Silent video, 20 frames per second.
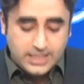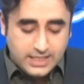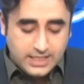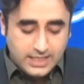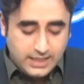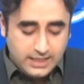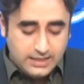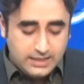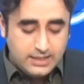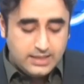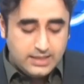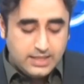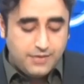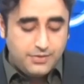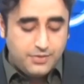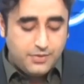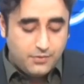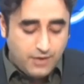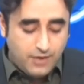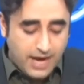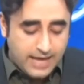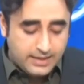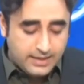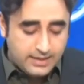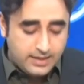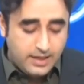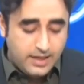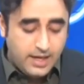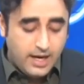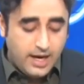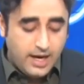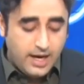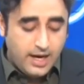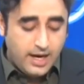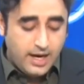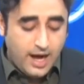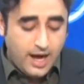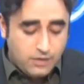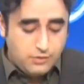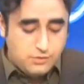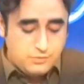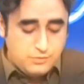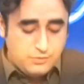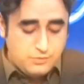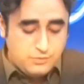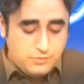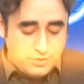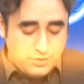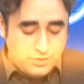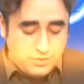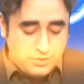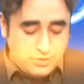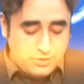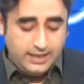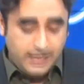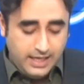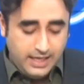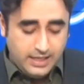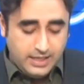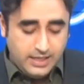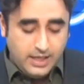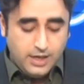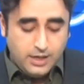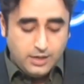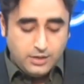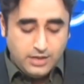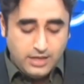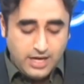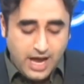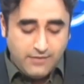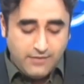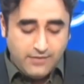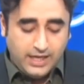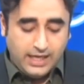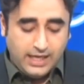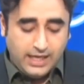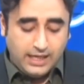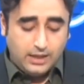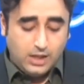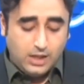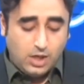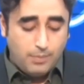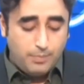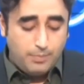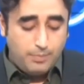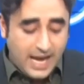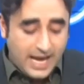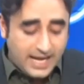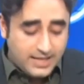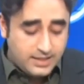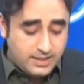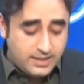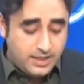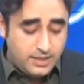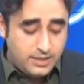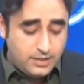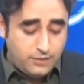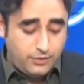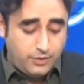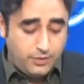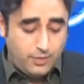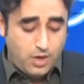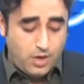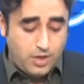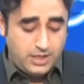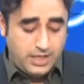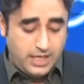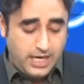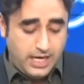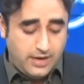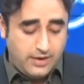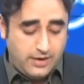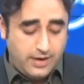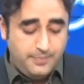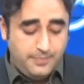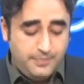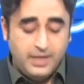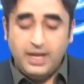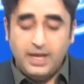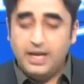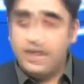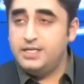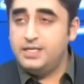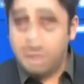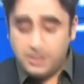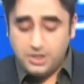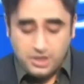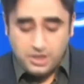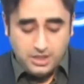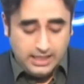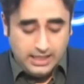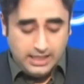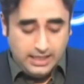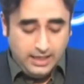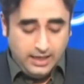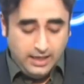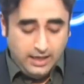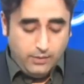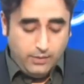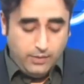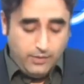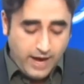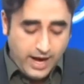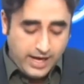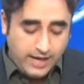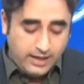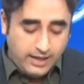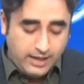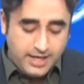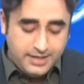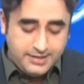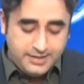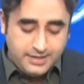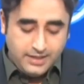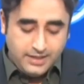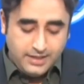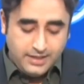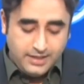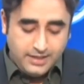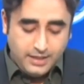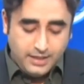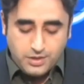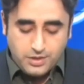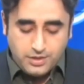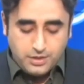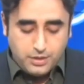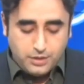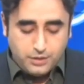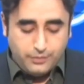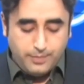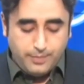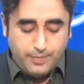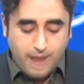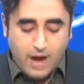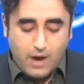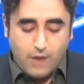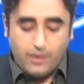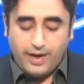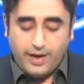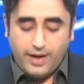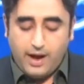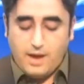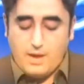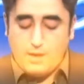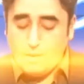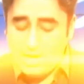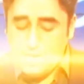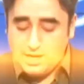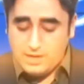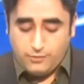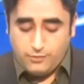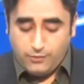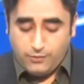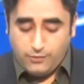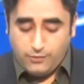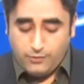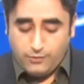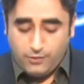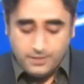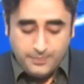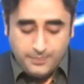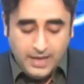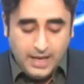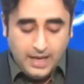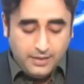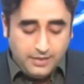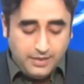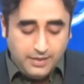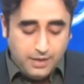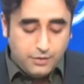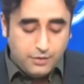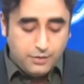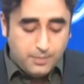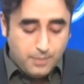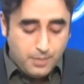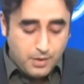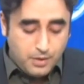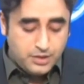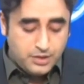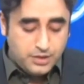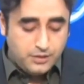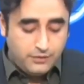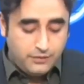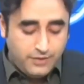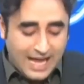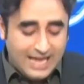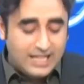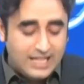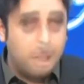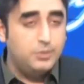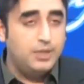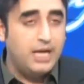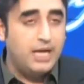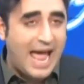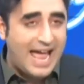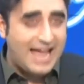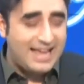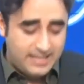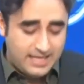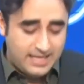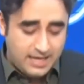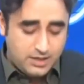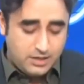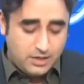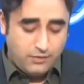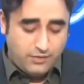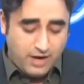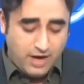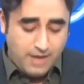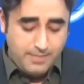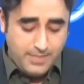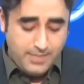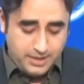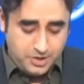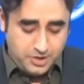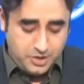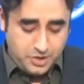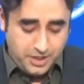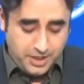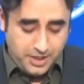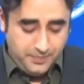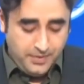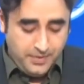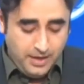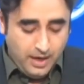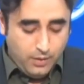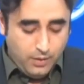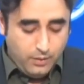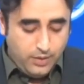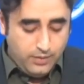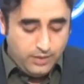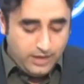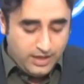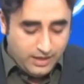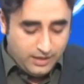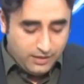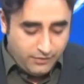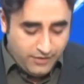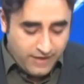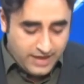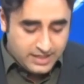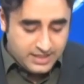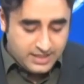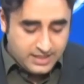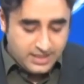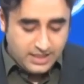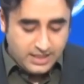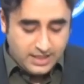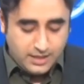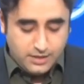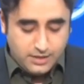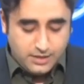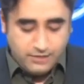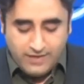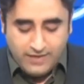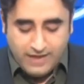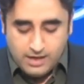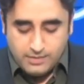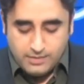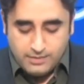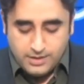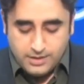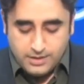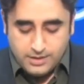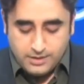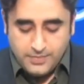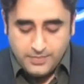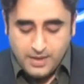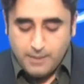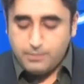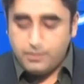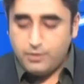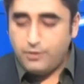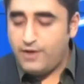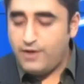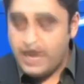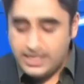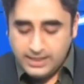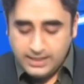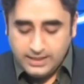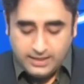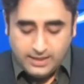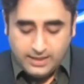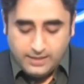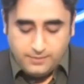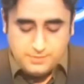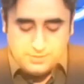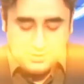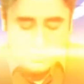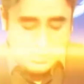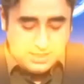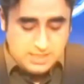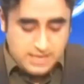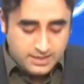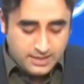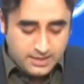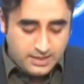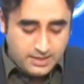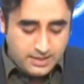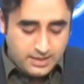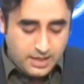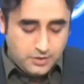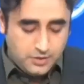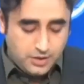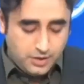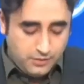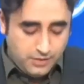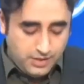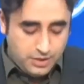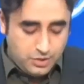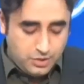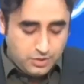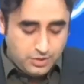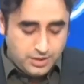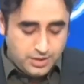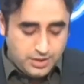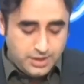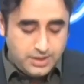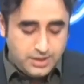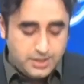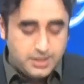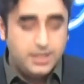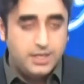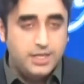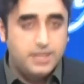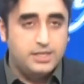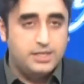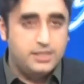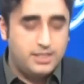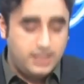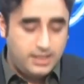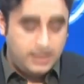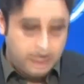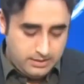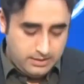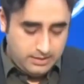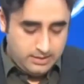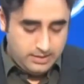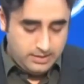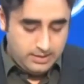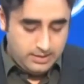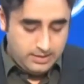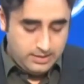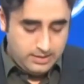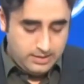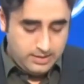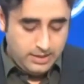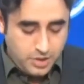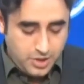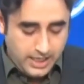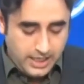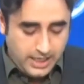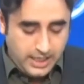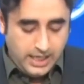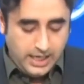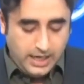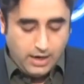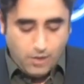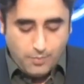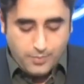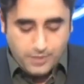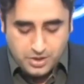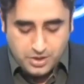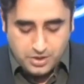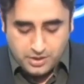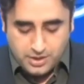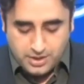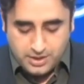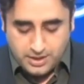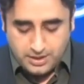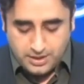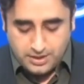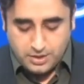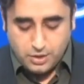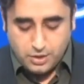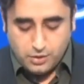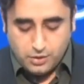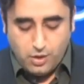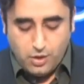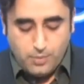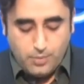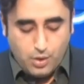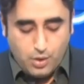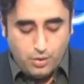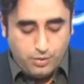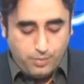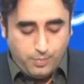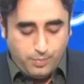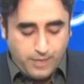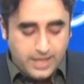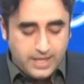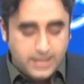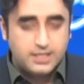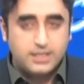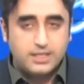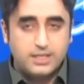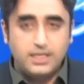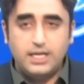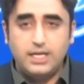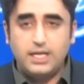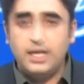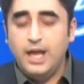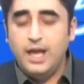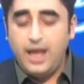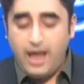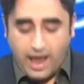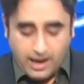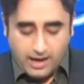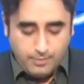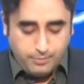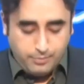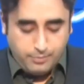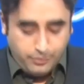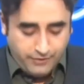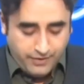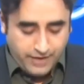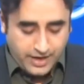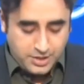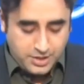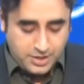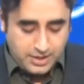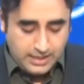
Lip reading: skills and the right kind of training they need to navigate the complexities of the modern era. Additionally, we recognize the importance of empowering our workforce. They are the most valuable asset of our ministry. We will invest in their development, providing them with the necessary resources, skills, training, and opportunities to grow both personally and professionally.